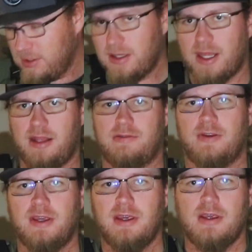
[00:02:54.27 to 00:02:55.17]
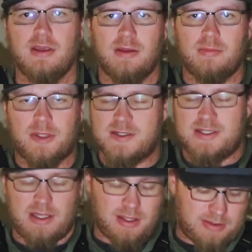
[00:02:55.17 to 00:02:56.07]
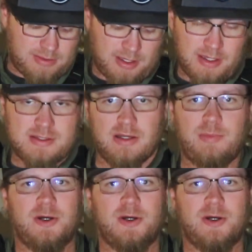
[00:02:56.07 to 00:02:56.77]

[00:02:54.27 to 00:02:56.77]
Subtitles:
kind of concealing things,